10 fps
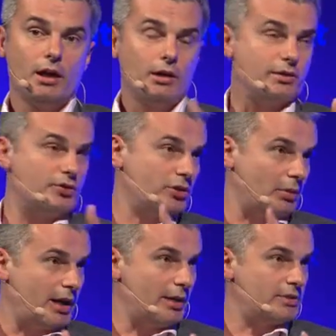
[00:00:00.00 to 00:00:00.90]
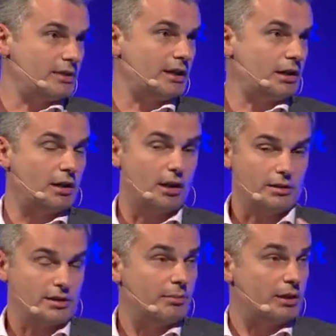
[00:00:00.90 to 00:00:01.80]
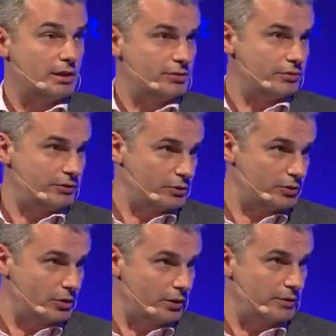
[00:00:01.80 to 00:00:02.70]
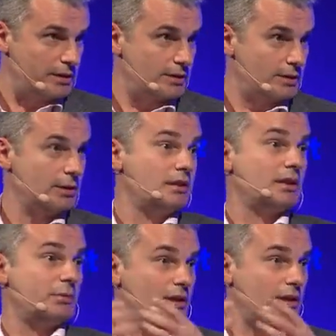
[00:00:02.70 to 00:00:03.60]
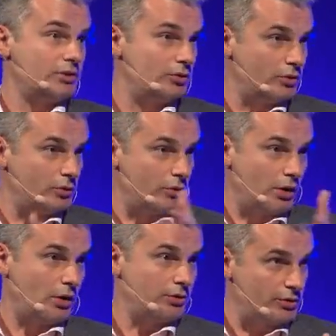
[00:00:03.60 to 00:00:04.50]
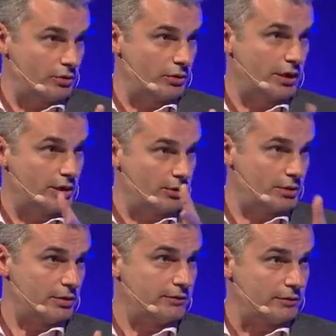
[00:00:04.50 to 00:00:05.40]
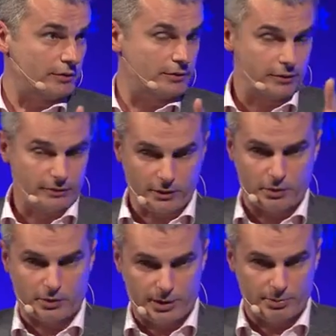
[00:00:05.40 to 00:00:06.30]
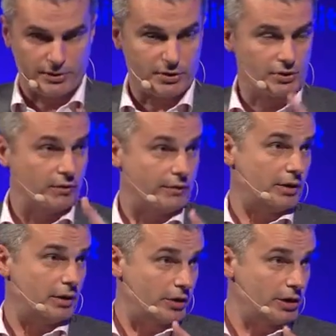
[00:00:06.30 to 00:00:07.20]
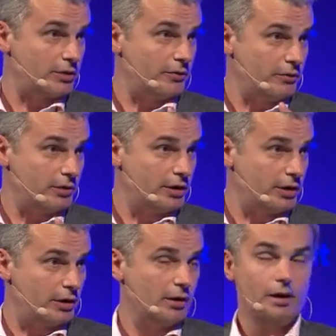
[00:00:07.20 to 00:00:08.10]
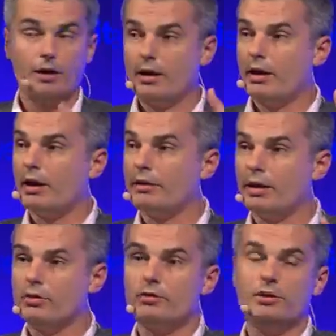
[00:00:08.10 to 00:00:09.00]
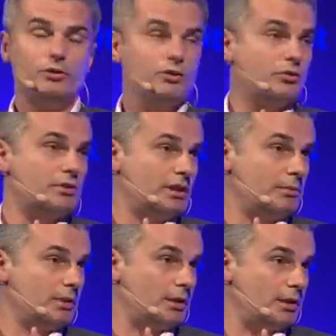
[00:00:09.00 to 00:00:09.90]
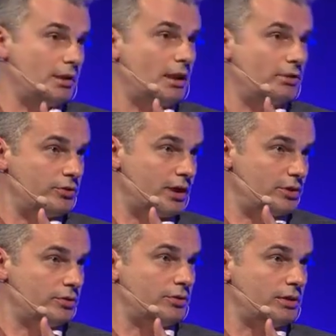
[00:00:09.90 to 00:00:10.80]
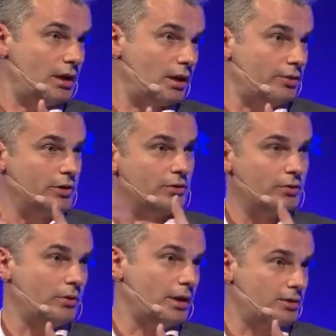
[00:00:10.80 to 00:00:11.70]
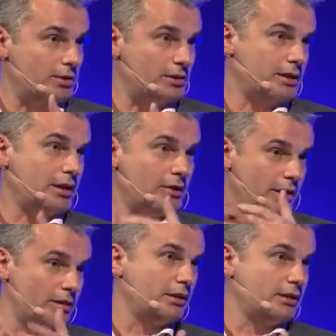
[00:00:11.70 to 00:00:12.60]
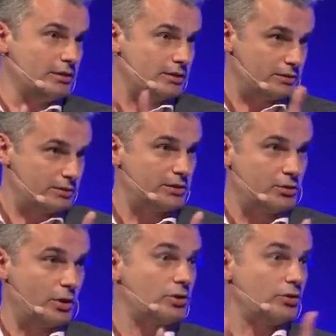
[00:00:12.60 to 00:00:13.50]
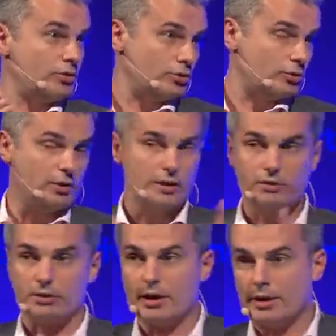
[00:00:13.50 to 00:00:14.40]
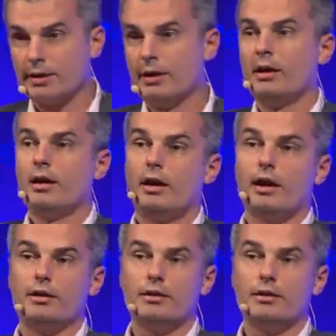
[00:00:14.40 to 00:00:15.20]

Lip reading: Digital maps inside the car. Somebody needs to fuse all of this. Somebody needs to do geolocation and precision of location of the vehicle. And then you need to do some direction to the car. You need to actually say, okay, this situation, you should do this or that. And in